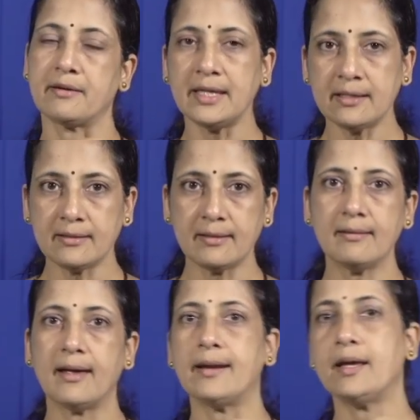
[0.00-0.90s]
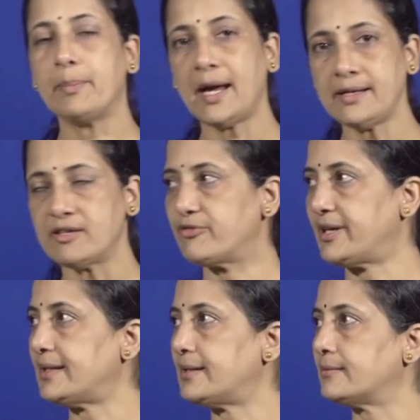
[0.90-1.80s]
renal and hepatic
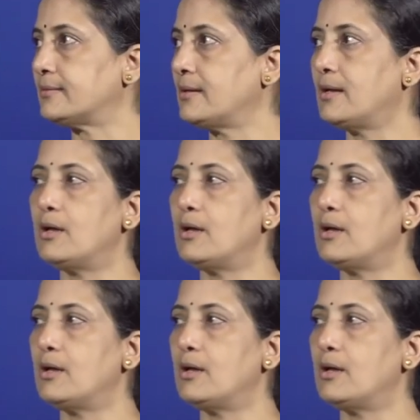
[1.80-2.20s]
failure,